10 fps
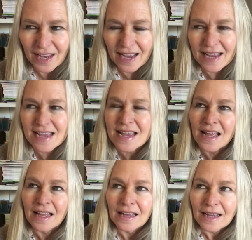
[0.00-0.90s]
I
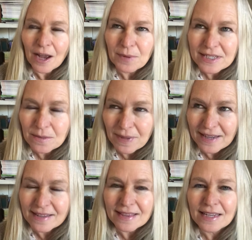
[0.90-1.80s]
I went to
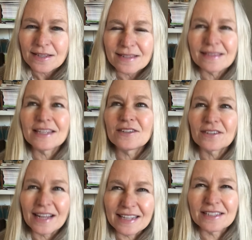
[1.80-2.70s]
bed and these these are
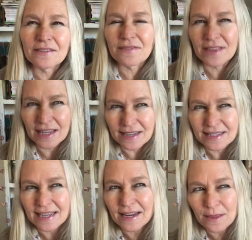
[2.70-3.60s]
kinds of things
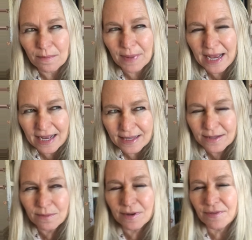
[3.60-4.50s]
that in the past
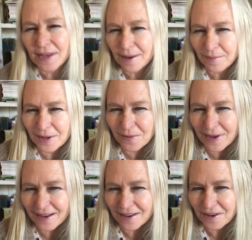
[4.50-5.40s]
would have kept me
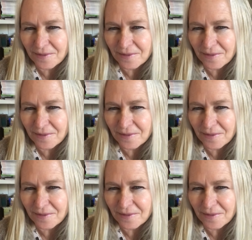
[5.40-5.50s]
awake.